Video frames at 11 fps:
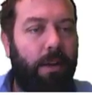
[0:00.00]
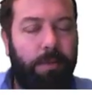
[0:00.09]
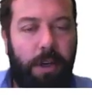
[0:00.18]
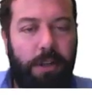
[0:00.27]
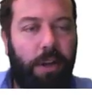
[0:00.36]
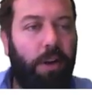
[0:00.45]

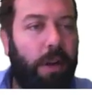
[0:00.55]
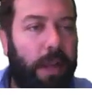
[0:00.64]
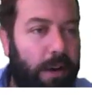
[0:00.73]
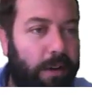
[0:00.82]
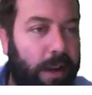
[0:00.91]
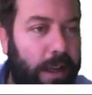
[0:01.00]
my total
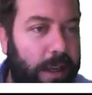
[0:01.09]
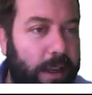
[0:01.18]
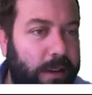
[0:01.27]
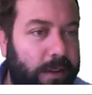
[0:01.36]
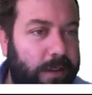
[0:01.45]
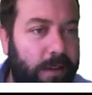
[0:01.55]
area
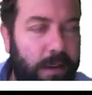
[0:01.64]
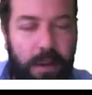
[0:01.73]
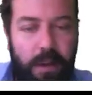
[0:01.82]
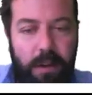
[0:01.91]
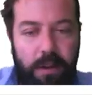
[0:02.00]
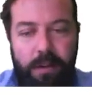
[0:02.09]
is
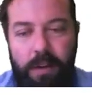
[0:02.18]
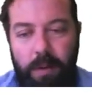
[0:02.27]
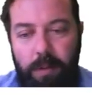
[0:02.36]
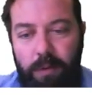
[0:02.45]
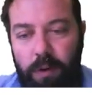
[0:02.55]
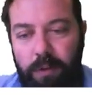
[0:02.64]
the sum
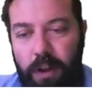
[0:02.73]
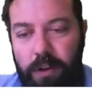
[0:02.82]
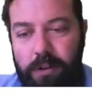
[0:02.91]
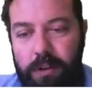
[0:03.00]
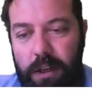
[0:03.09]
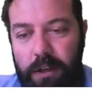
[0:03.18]
of all of
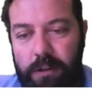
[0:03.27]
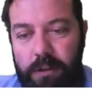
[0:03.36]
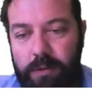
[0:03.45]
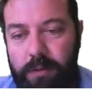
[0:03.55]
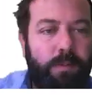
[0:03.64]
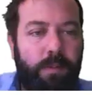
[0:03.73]
those things.
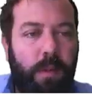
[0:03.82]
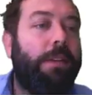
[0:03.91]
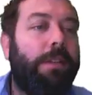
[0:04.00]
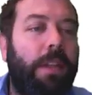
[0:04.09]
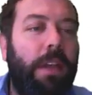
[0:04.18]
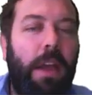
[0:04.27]
Okay,
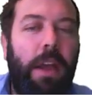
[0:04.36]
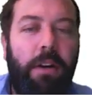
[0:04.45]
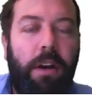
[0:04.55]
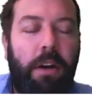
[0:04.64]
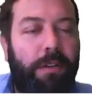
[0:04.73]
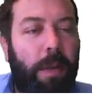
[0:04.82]
so the
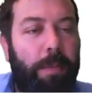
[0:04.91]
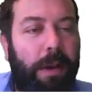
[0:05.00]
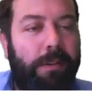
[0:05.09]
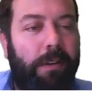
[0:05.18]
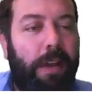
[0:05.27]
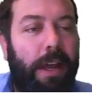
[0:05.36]
area of that
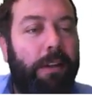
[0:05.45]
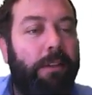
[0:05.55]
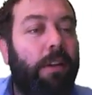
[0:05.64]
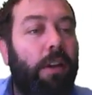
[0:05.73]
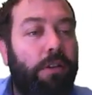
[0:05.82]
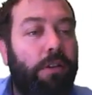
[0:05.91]
parcel of land
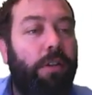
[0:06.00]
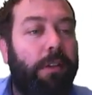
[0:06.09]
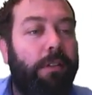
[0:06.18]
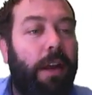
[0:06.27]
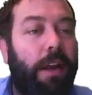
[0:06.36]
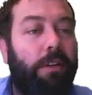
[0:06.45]
is
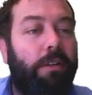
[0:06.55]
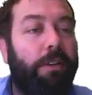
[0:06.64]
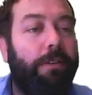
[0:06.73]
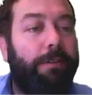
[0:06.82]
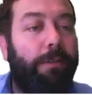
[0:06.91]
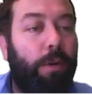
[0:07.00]

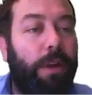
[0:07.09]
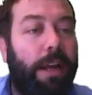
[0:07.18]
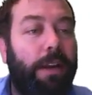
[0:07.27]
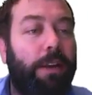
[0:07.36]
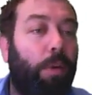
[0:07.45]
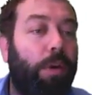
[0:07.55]

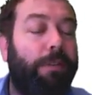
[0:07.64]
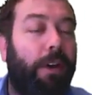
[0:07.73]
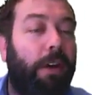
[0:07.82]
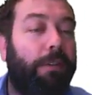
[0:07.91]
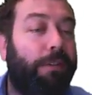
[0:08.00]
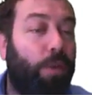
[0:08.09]

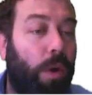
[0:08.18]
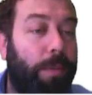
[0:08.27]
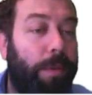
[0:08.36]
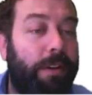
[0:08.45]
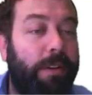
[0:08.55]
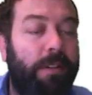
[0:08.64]
2,848.5 square
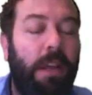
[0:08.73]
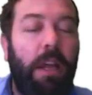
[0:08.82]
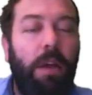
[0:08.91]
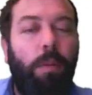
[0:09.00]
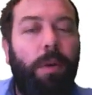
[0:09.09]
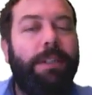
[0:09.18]
metres,
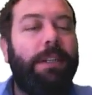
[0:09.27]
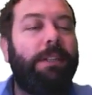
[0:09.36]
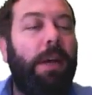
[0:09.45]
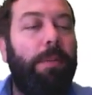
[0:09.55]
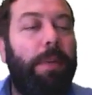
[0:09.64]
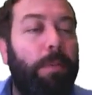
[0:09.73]
which is
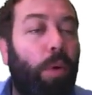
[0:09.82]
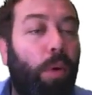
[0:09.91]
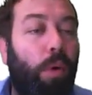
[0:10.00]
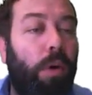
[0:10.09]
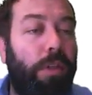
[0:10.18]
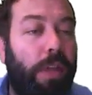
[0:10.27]
a bit
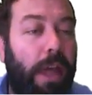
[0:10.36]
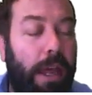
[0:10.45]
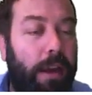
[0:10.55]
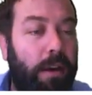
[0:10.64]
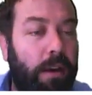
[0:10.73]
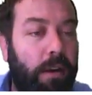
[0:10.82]
more
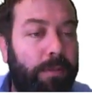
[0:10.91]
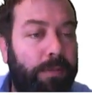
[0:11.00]
than